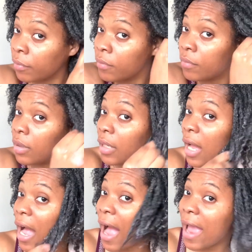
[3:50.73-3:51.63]
But
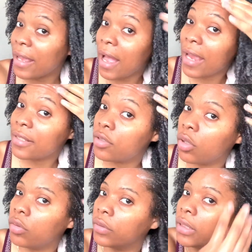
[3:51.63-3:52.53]
I
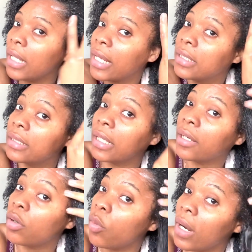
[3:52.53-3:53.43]
don't really like
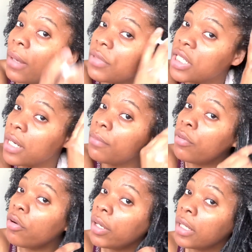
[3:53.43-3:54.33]
detangle while I'm
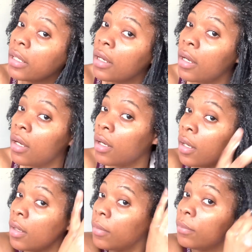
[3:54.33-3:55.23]
shampooing.
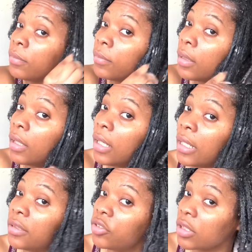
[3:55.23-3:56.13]

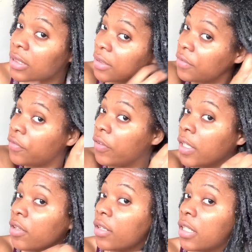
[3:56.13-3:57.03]
I just
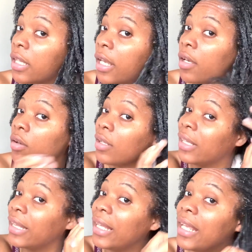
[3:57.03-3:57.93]
finger detangle a
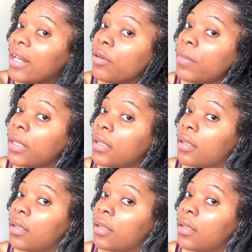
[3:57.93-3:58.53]
little bit.